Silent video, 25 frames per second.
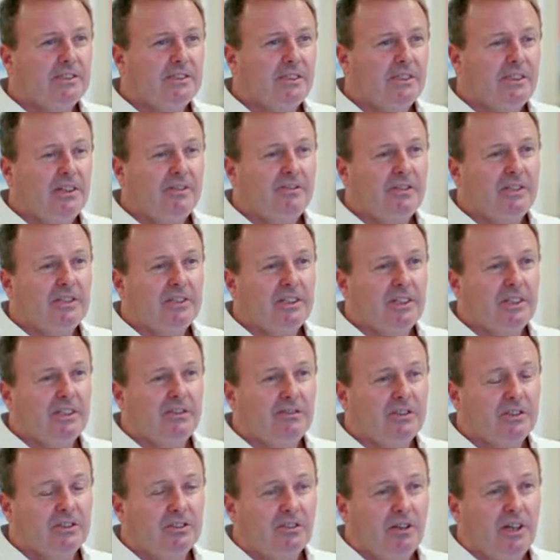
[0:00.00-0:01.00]
in every state
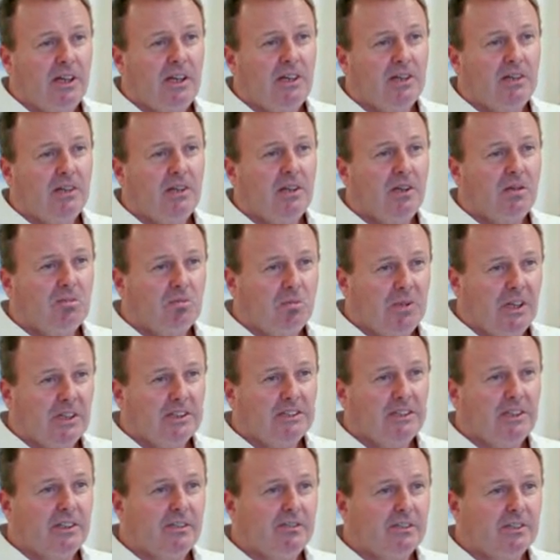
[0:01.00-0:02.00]
of Australia,
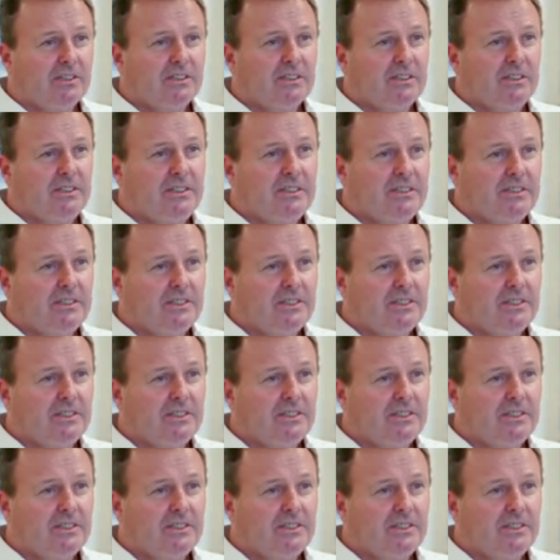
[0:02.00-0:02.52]
plus overseas.